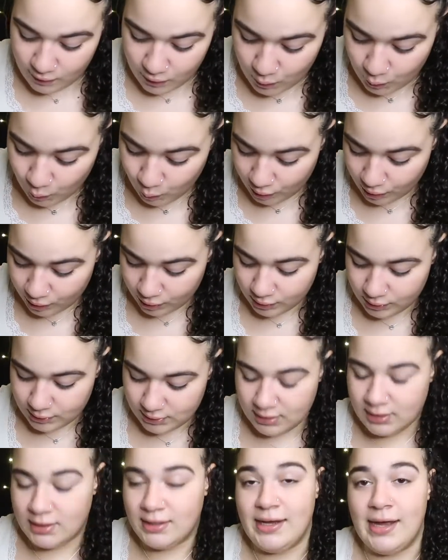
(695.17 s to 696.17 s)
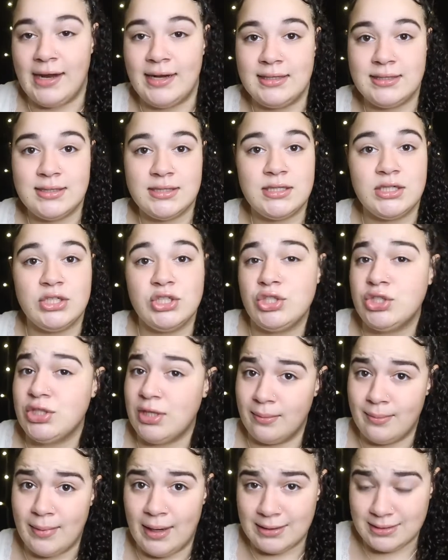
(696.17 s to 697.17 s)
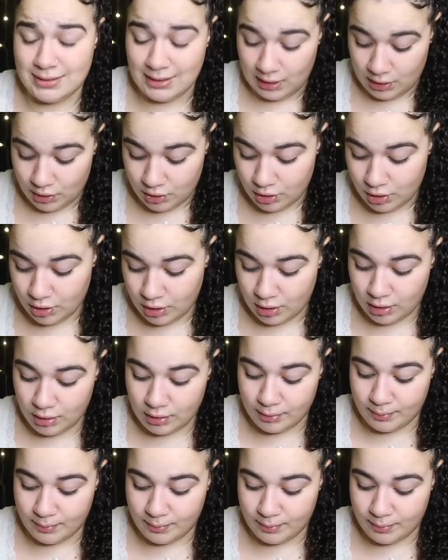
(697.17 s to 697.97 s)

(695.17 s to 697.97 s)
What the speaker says: the world could get its shit back together,